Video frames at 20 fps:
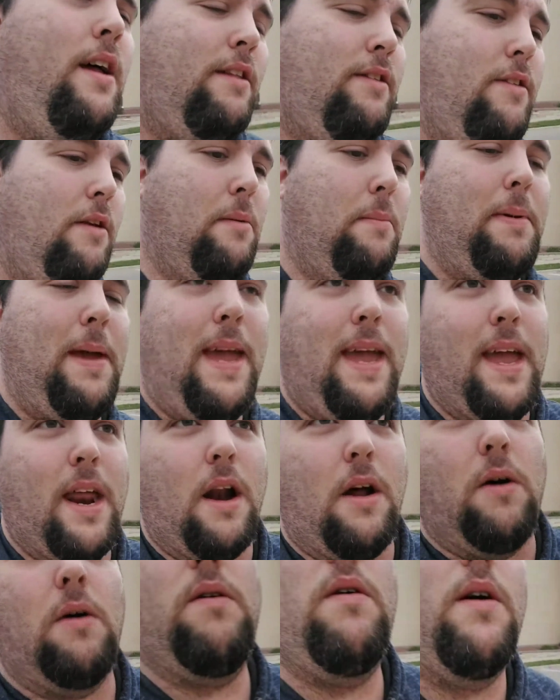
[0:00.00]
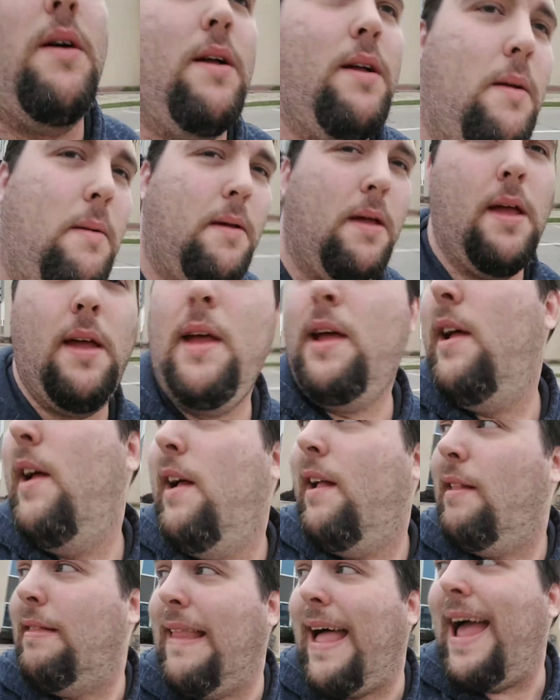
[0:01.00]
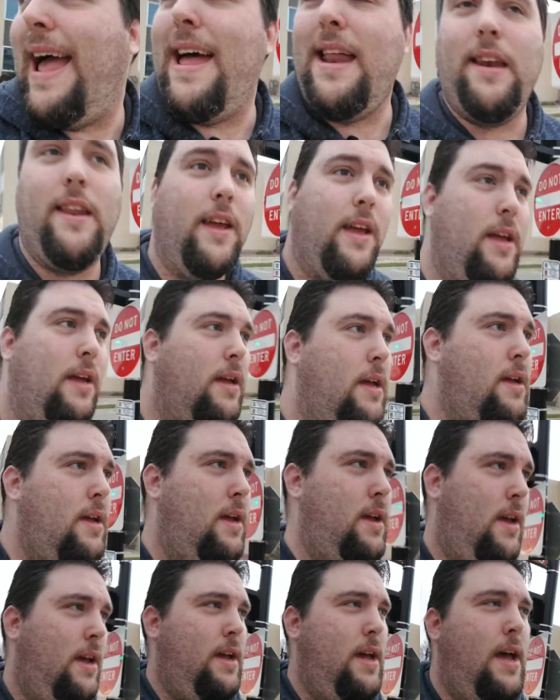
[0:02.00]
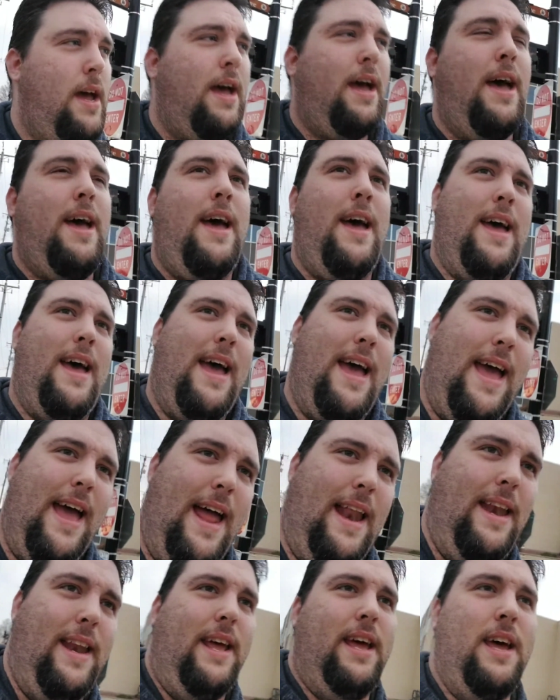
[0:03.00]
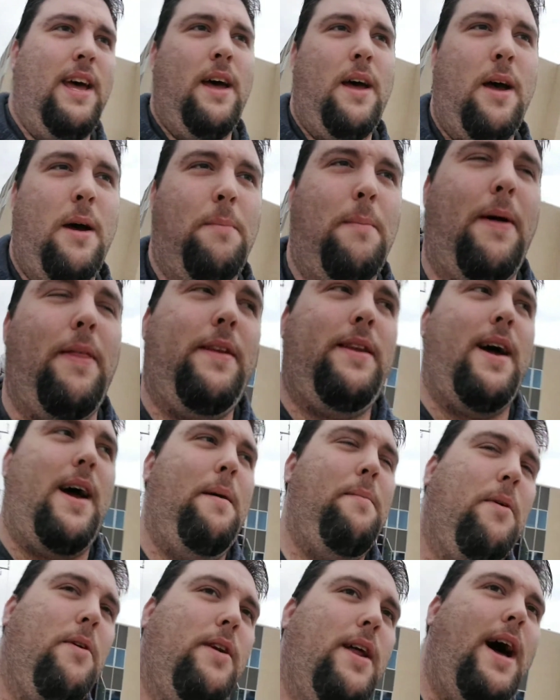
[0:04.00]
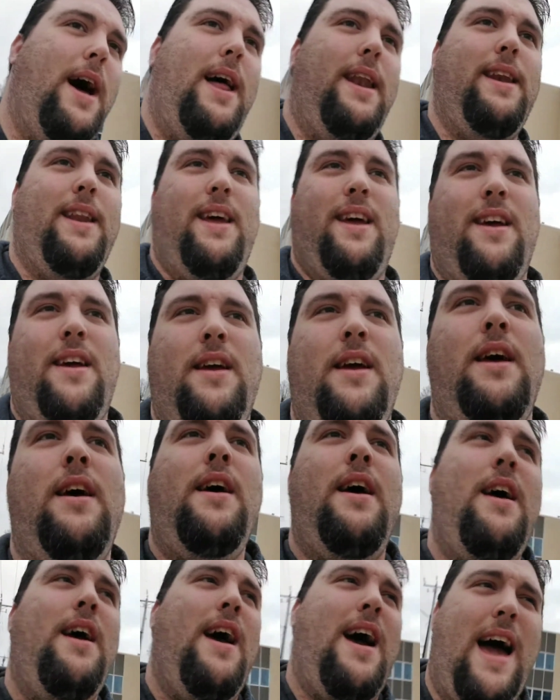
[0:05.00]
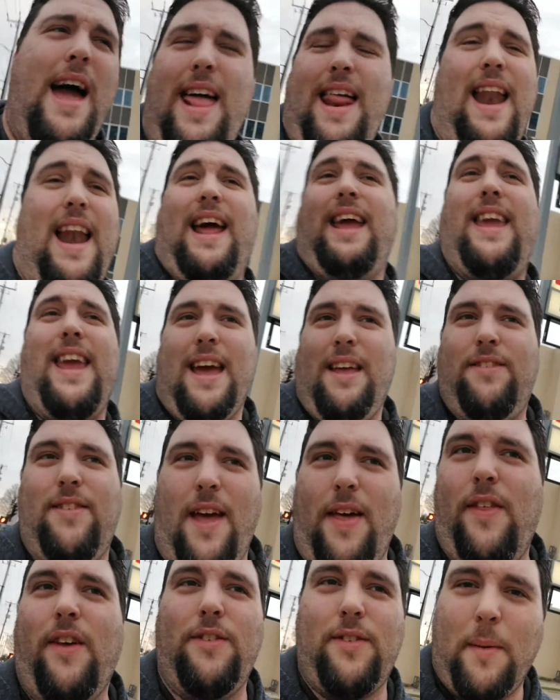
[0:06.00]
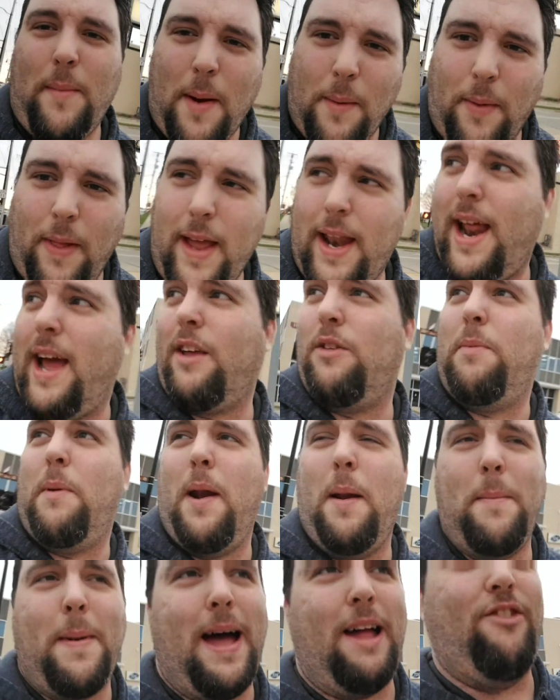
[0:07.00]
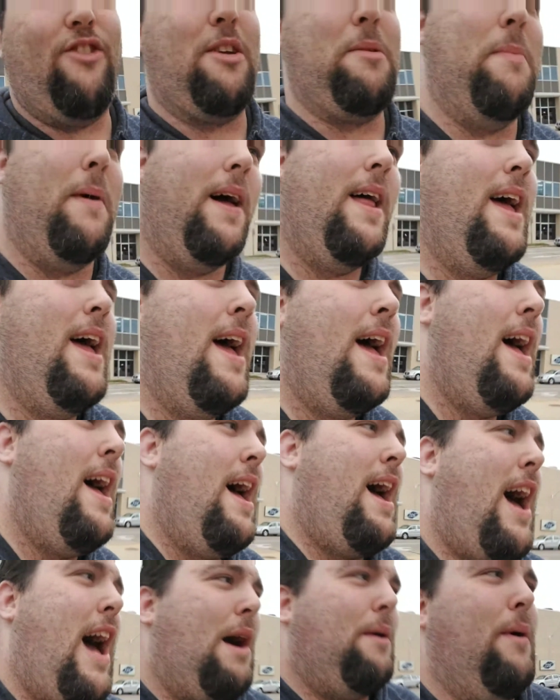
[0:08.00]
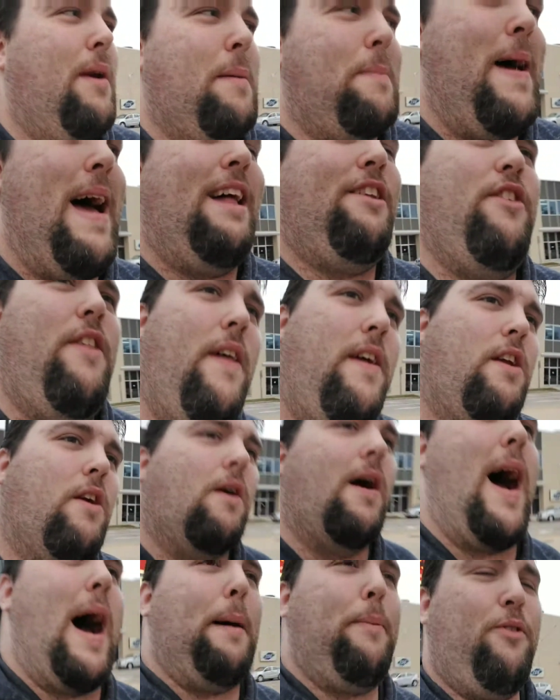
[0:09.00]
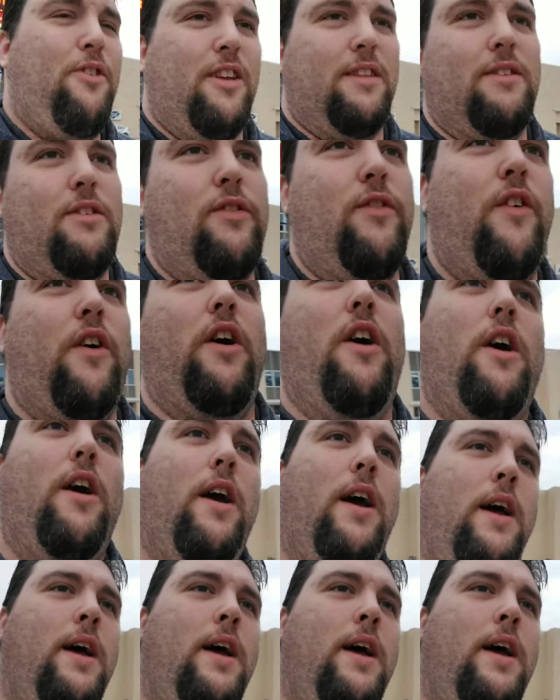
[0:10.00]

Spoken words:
to be, land, and by the time you're done, and I can't say this, I'm not really an expert on Magic, but I would imagine that your options for